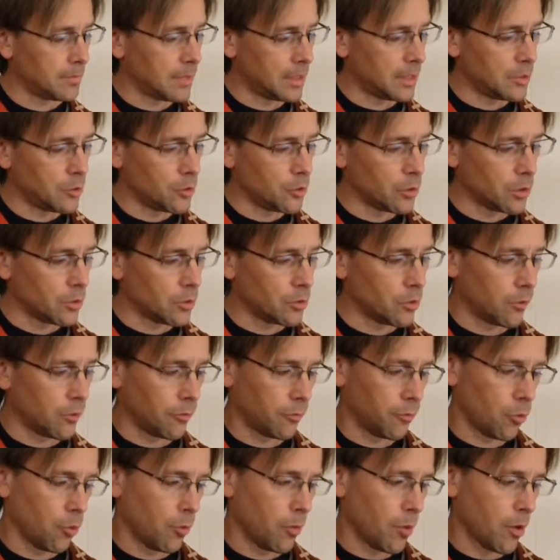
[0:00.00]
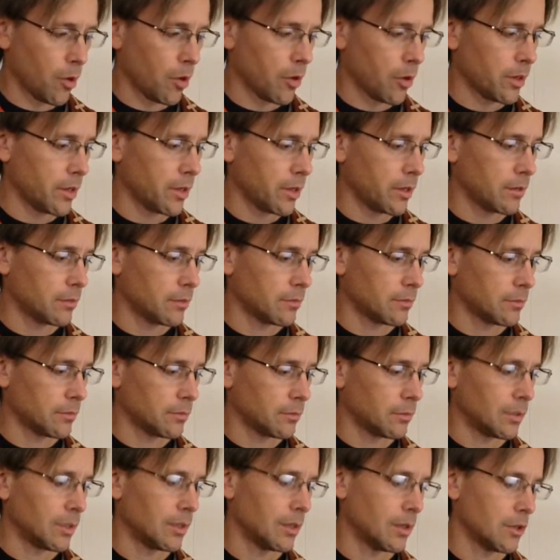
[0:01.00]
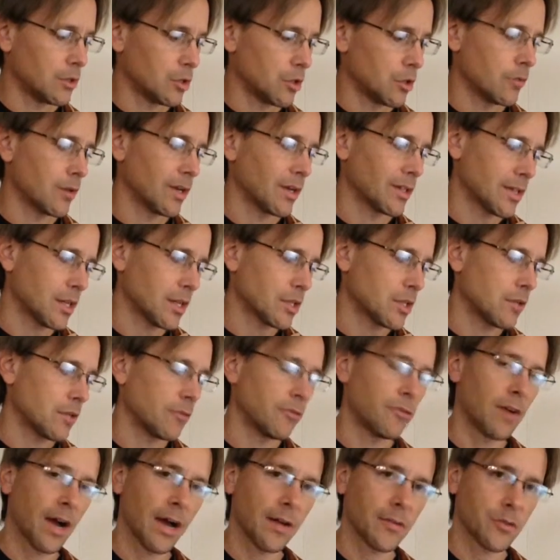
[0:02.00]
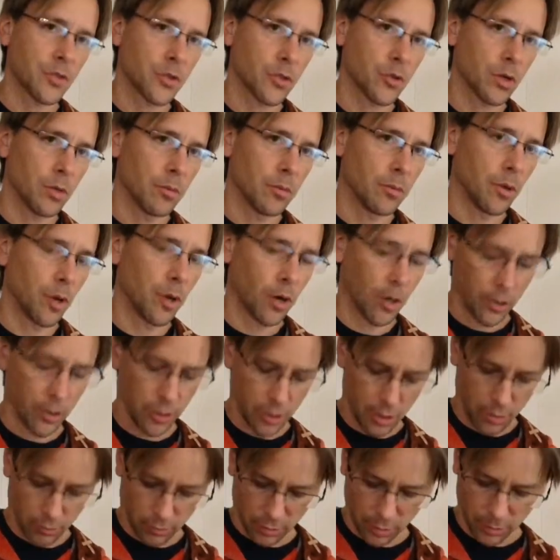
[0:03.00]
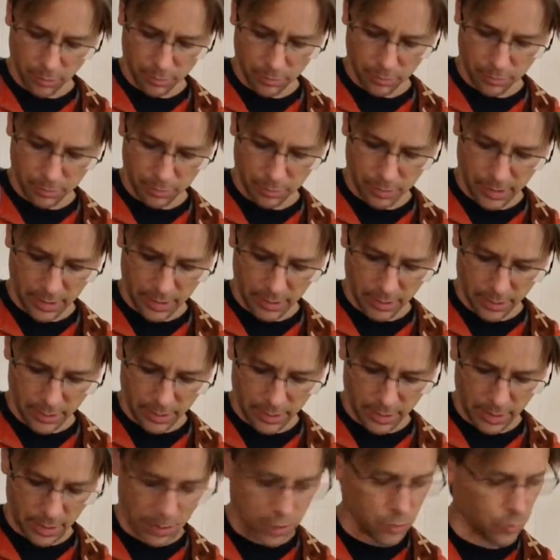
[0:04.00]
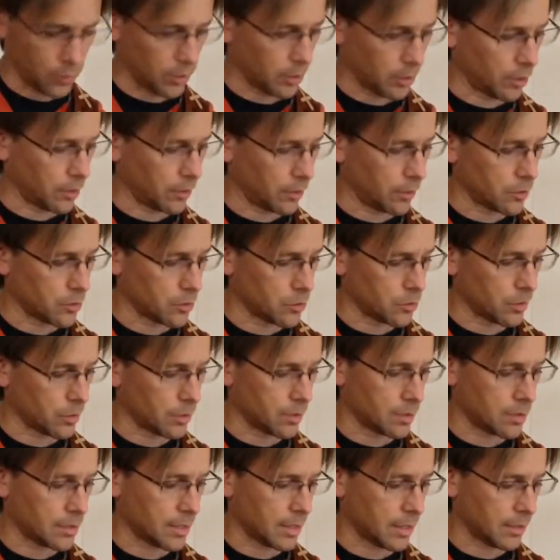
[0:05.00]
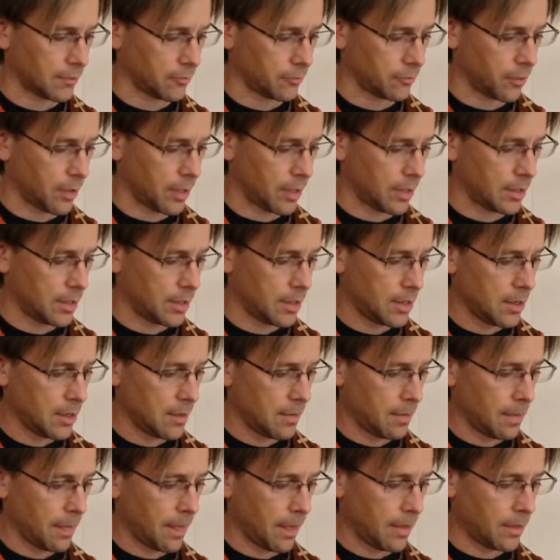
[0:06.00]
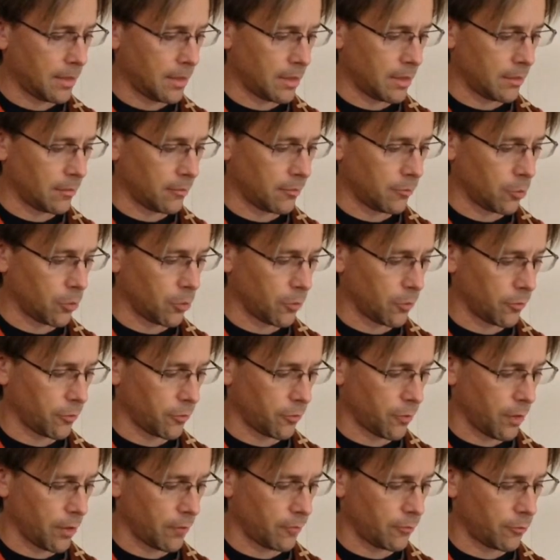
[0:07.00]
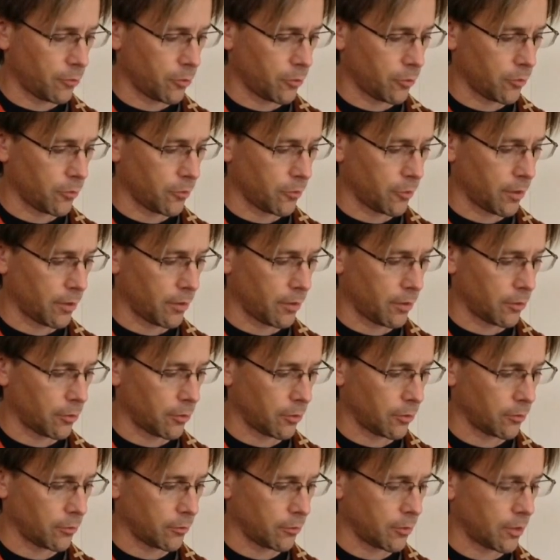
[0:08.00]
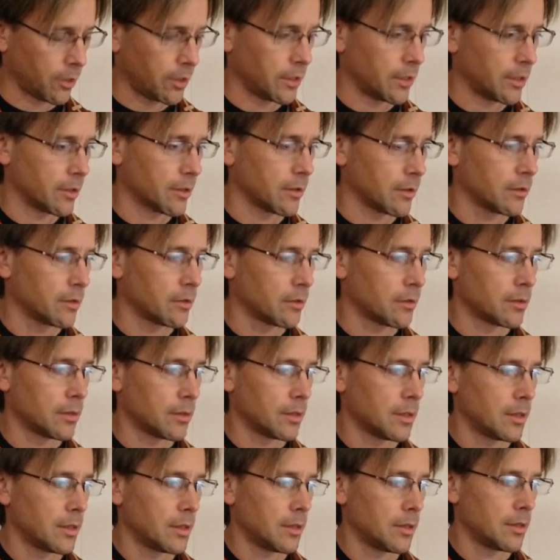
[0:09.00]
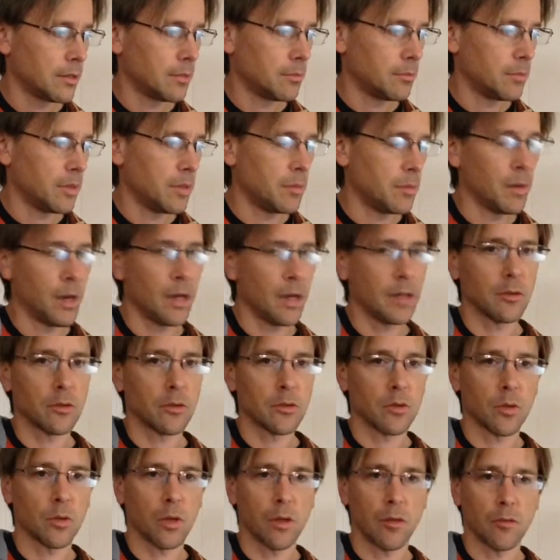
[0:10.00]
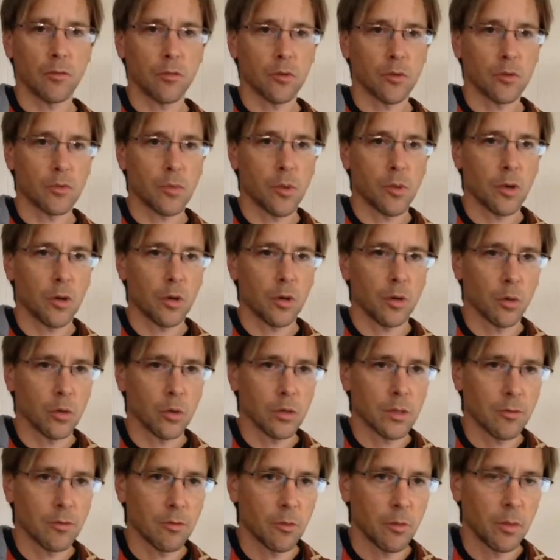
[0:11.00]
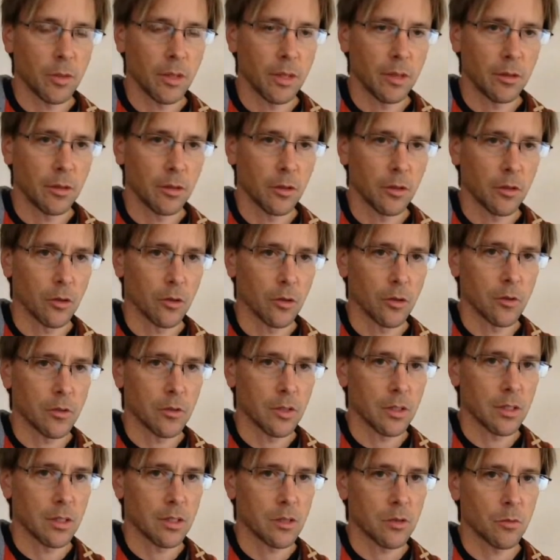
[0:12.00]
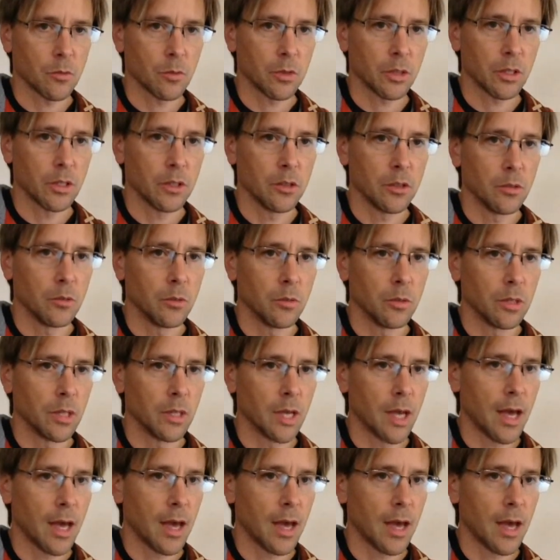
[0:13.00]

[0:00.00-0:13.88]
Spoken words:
You can do a full bar here. Well, it's actually a 5-string bar. You're not really playing the 6th string on this one. It's 2nd fret, and then the 4th fret, 4th fret, and 3rd fret here. B minor is one of the first bar chords everybody learned, and it's a really good one to